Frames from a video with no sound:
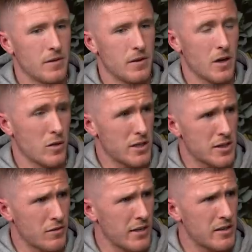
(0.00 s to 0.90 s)
I got sent
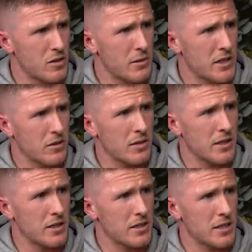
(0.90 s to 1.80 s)
off like 2 weeks ago, didn't I?
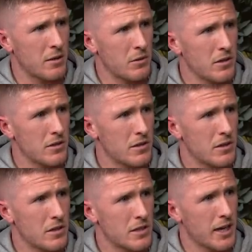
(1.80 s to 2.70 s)
Did you see that one?
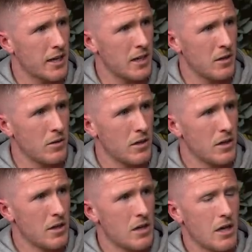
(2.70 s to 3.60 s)
No. The second yellow?
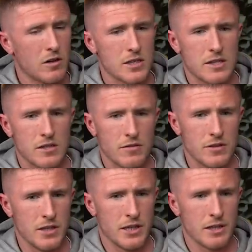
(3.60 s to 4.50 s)
No. I got sent off in
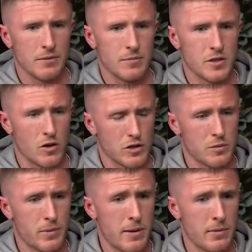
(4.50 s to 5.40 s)
the Scottish
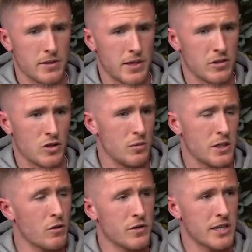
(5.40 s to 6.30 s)
Prem, lad, like 2 weeks
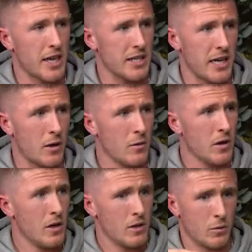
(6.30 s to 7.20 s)
ago for the second yellow.
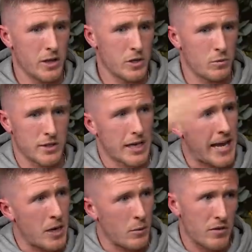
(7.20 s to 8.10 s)
Now where someone's like
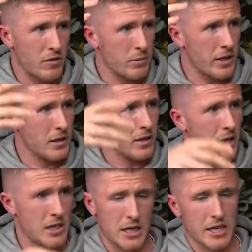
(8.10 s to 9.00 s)
getting away from you. Yeah.
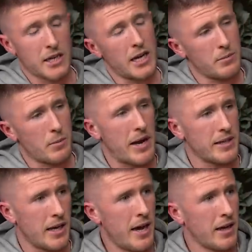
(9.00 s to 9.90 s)
And you like clip the back of the
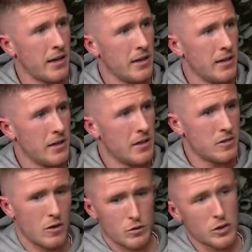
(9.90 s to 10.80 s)
leg. Yeah. So
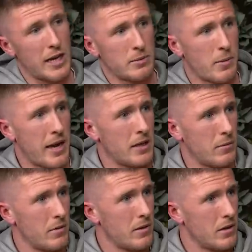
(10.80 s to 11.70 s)
I've just clipped the back of the leg. But they have
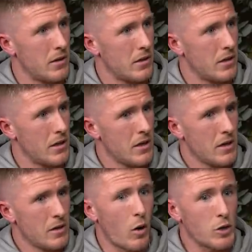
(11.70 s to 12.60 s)
run into you.
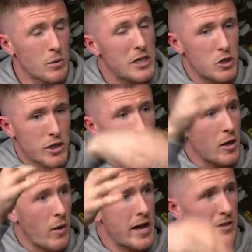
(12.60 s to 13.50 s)
No, so he's just getting
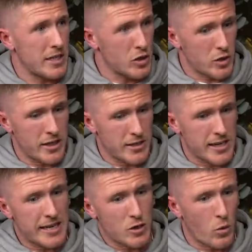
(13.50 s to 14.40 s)
away. It's in
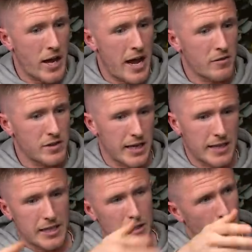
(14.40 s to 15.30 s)
his own half. He's like
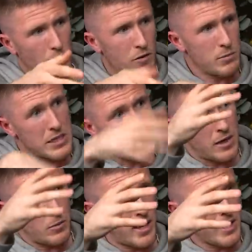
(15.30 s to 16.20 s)
nicked the ball off me. He's getting
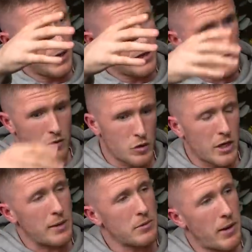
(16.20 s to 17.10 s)
away. So I've just
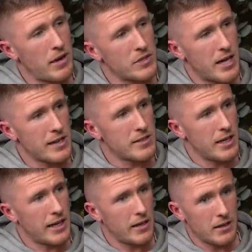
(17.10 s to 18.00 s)
clipped the back of his leg to
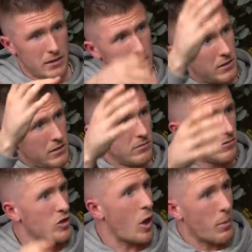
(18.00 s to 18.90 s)
like
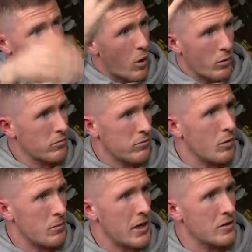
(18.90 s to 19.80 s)
stop him go. You know what
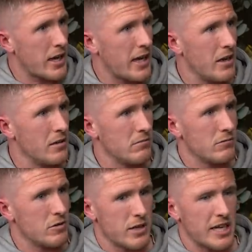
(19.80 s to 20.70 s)
I mean? Yeah, it's like
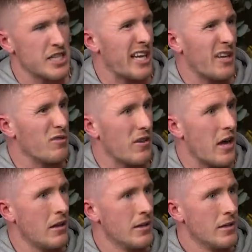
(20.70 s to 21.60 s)
just like a cynical foul.
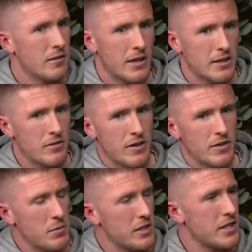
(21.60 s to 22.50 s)
Yeah, yeah. Lad, the ref give
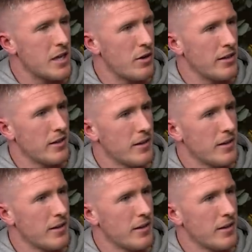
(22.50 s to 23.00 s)
me a straight red.